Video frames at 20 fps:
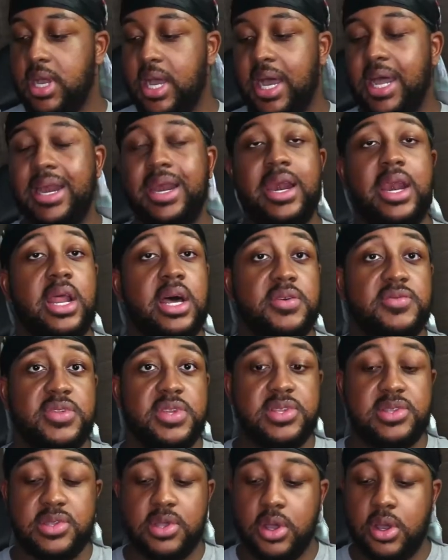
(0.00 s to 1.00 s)
Love this
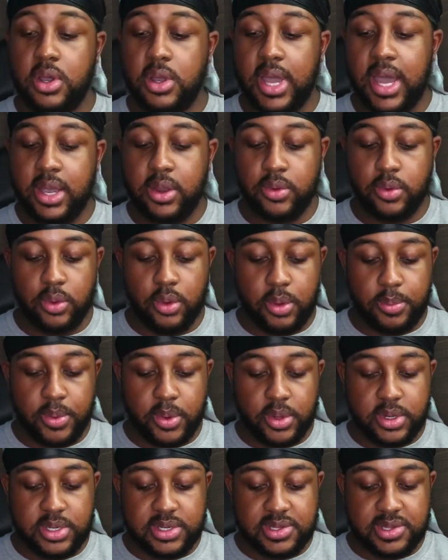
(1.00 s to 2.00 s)
song. I grew up
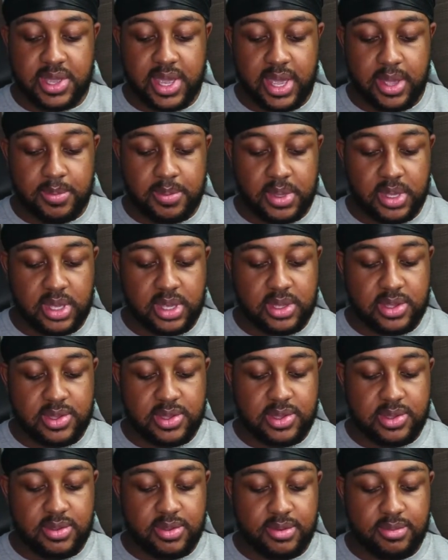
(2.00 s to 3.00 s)
on Escape
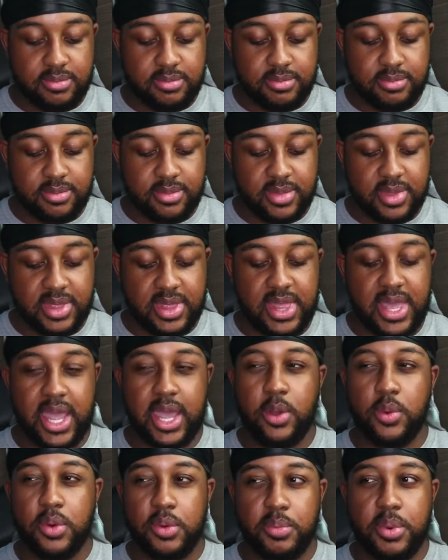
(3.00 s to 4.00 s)
because they
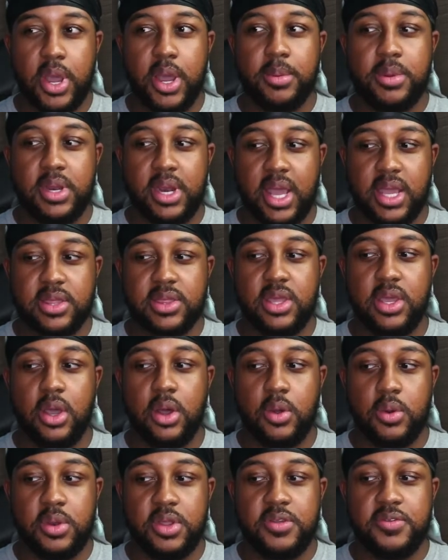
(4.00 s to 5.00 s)
were probably like the
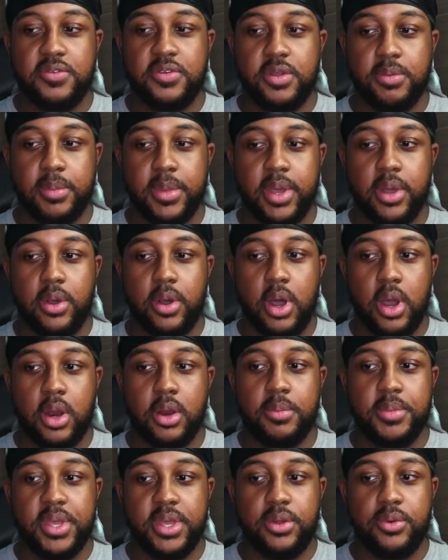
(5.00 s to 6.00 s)
only female
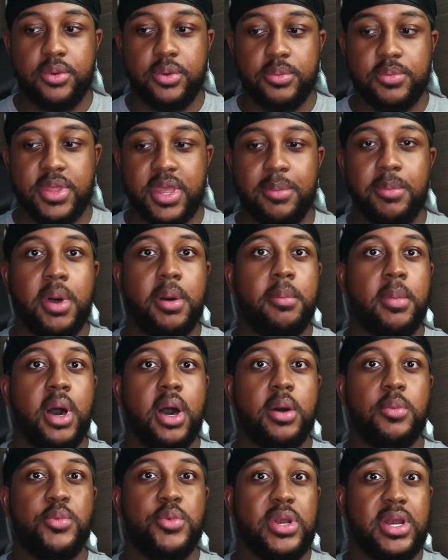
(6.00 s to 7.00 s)
R&B group that my
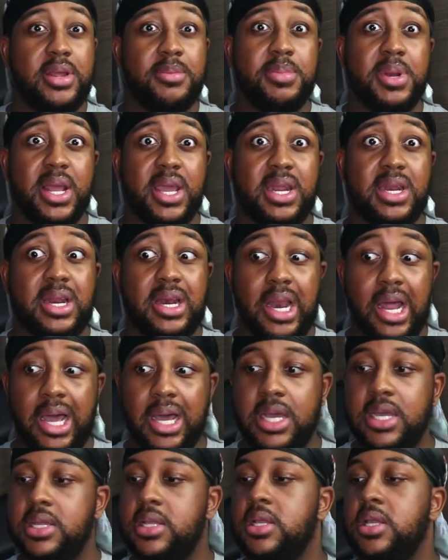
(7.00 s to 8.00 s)
mom really played a
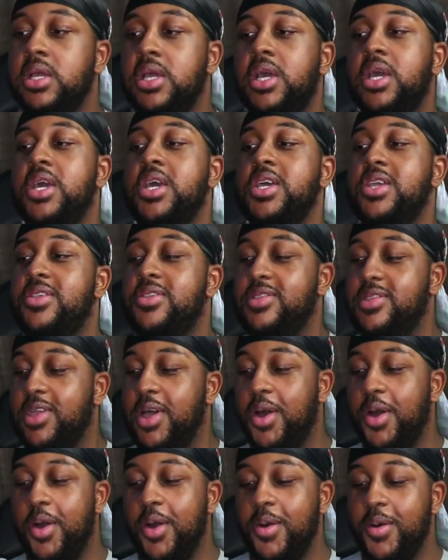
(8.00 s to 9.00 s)
lot.
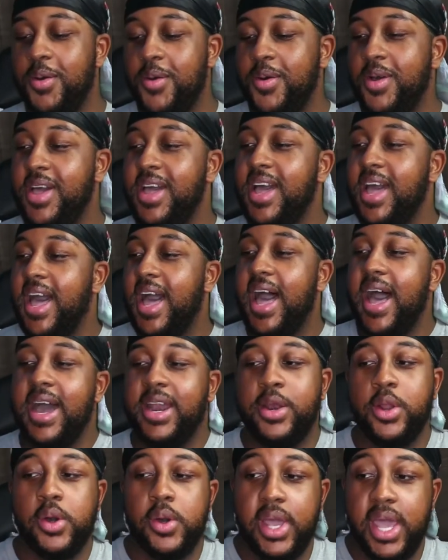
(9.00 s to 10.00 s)
So I
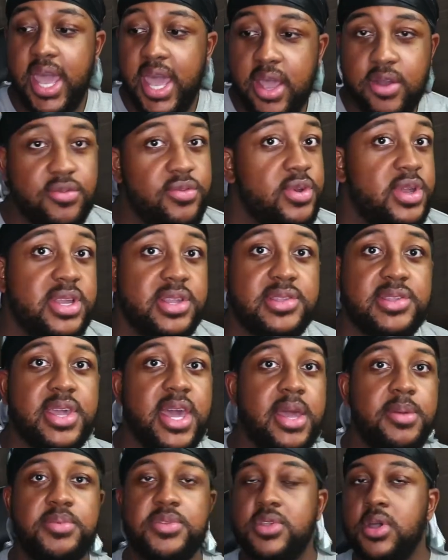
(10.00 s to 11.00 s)
know every
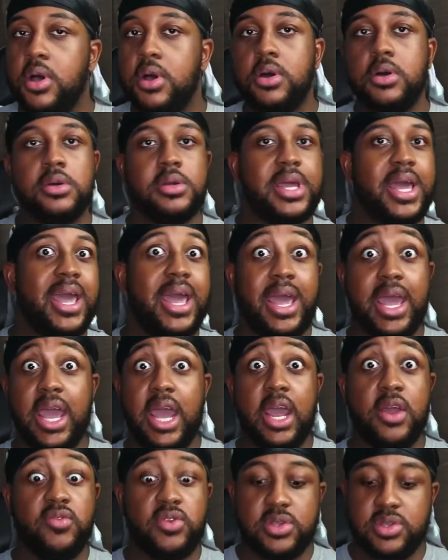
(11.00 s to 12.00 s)
Escape song,
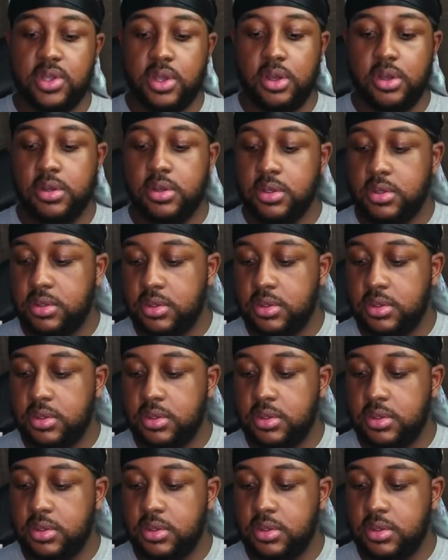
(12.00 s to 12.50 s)
every song.